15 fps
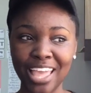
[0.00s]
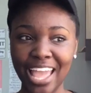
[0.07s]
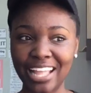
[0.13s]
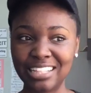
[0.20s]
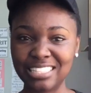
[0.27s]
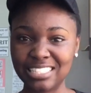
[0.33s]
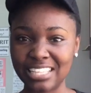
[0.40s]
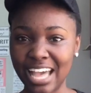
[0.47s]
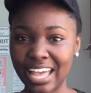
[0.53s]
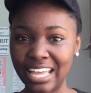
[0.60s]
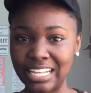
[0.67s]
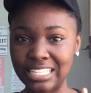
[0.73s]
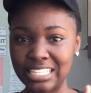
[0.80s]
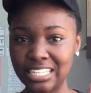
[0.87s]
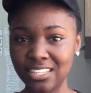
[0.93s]

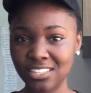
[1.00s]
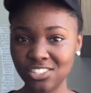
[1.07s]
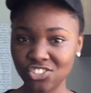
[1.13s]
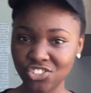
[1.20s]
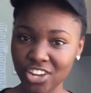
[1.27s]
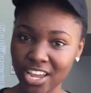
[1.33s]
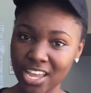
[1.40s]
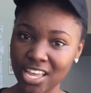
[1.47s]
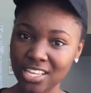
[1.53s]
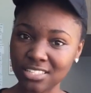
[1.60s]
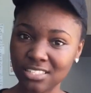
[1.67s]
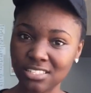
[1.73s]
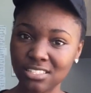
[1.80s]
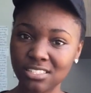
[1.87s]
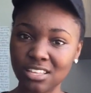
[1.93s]
anxiety,
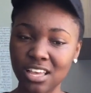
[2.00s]
stress,